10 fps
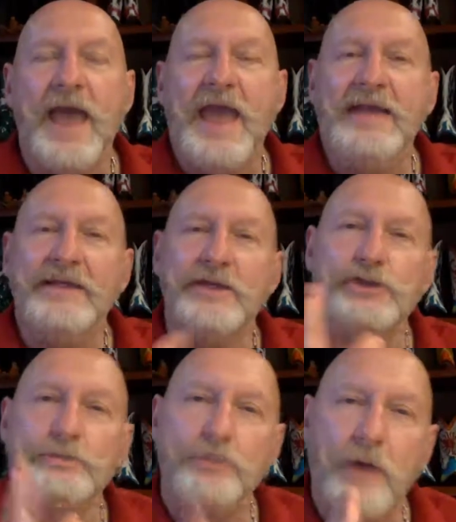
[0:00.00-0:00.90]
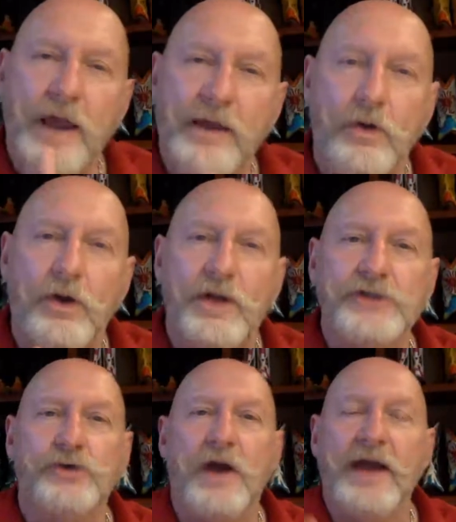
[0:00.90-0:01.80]
and get your
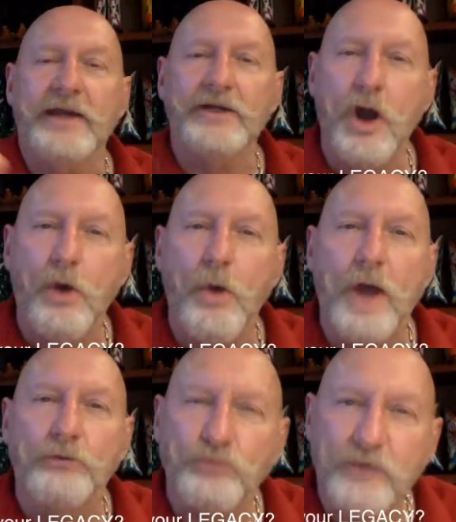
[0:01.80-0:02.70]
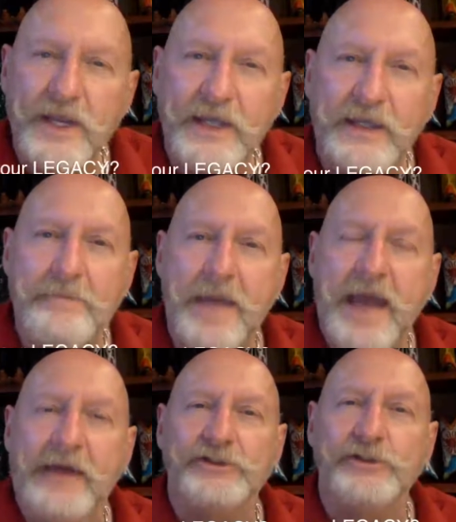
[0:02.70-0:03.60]
priorities right and know what really
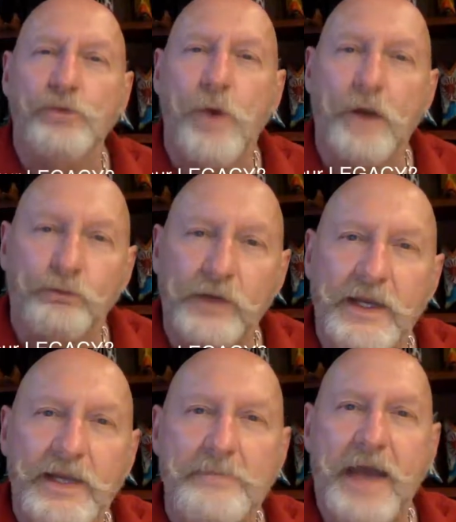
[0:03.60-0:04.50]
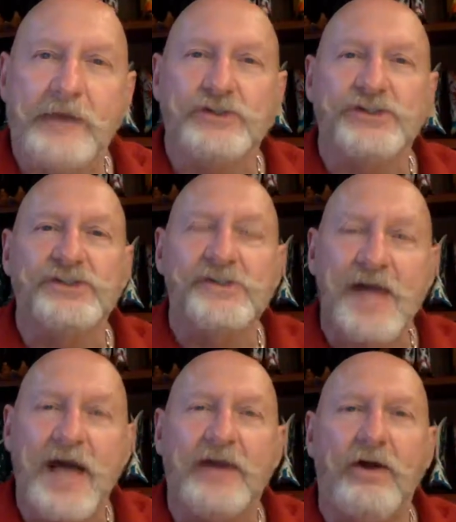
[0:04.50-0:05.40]
matters. And what really matters is
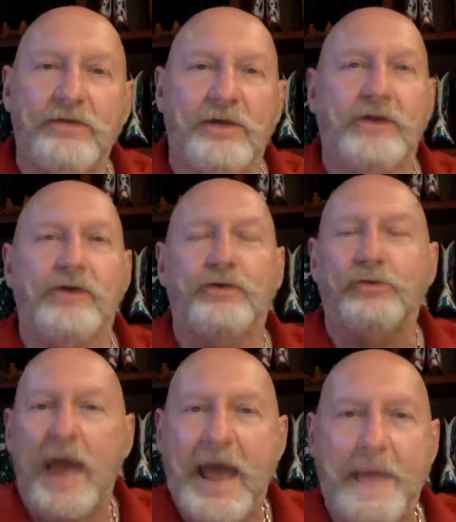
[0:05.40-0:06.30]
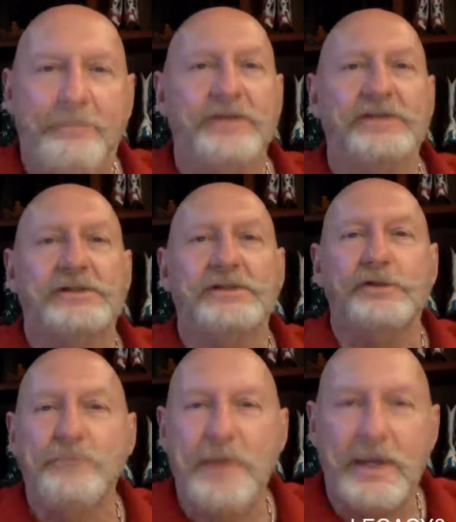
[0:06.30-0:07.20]
not all the crap and the
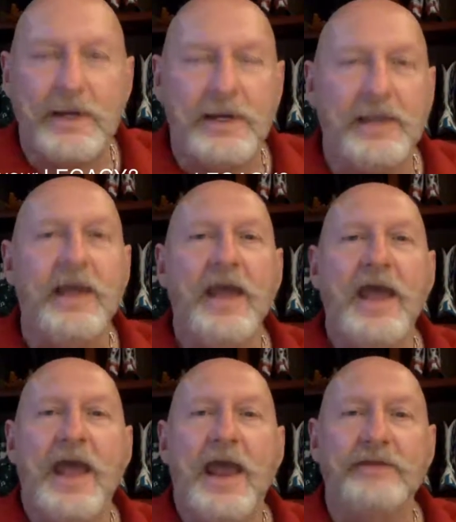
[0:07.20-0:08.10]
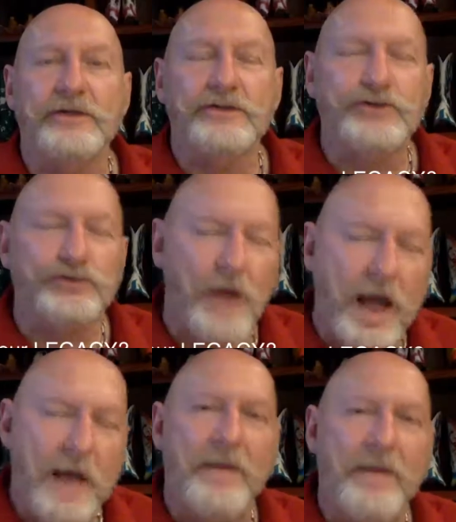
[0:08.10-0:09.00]
stupidity and the
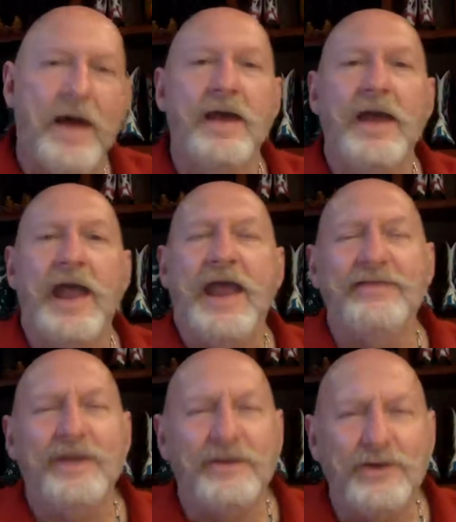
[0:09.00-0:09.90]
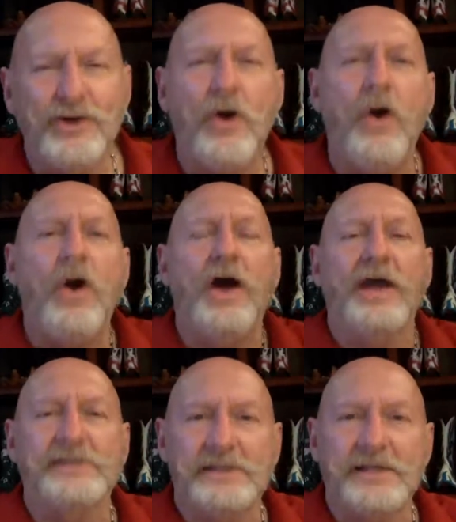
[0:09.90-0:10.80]
drama and the
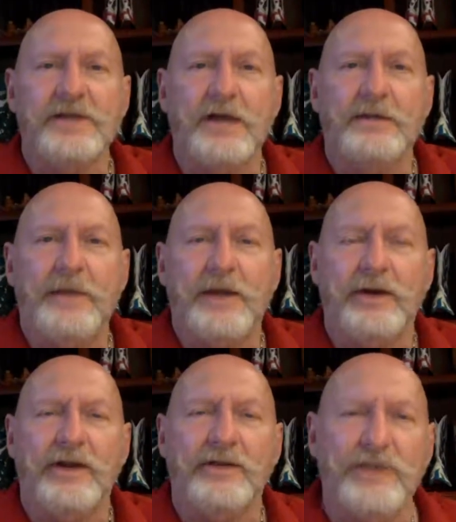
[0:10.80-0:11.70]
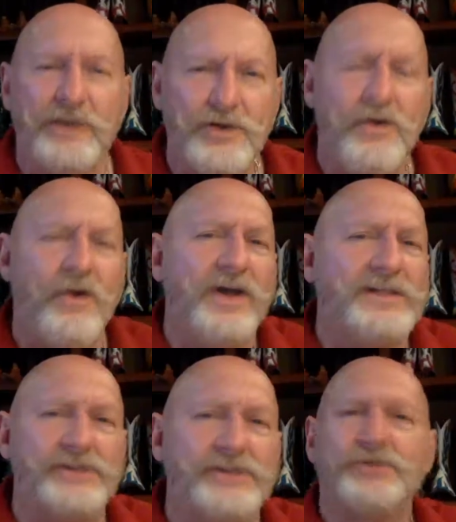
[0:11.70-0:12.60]
noise, as I talked about earlier, the
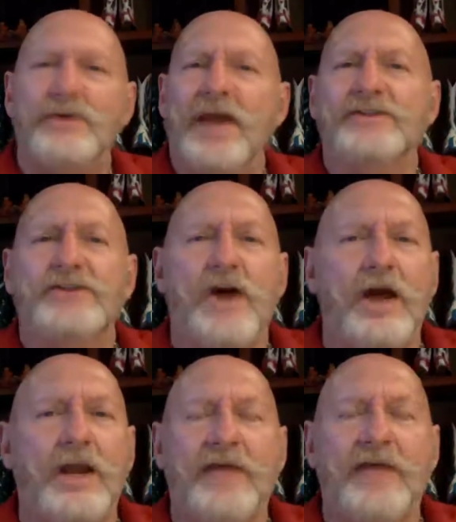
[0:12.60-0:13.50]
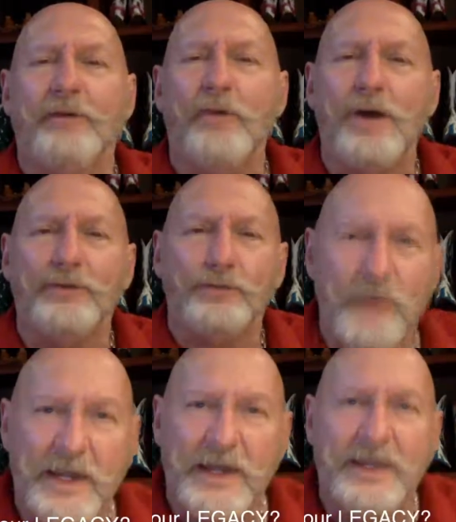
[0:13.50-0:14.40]
noise that surrounds all of that. What
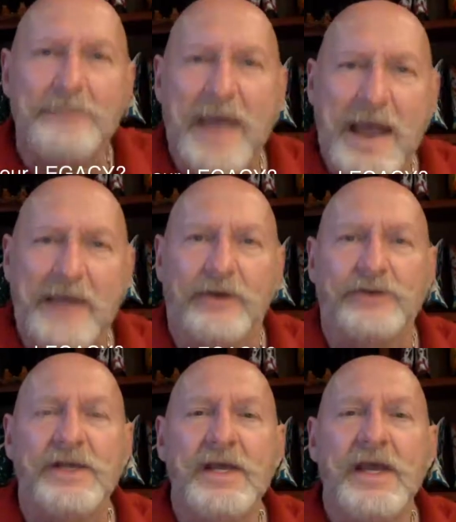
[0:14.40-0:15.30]
really matters